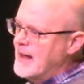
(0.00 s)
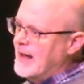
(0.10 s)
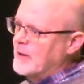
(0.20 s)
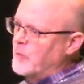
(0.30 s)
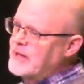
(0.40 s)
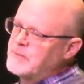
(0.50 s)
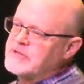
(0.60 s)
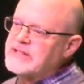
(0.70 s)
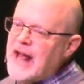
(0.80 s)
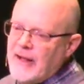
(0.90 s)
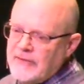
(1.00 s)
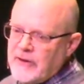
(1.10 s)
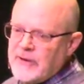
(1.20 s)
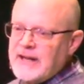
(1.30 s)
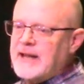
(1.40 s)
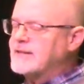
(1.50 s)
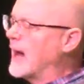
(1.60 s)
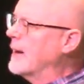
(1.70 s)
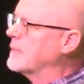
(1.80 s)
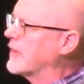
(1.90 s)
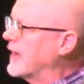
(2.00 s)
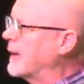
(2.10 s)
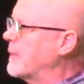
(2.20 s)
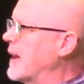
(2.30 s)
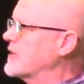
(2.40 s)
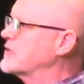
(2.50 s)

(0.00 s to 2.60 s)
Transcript: And when he was down there, he had time to think about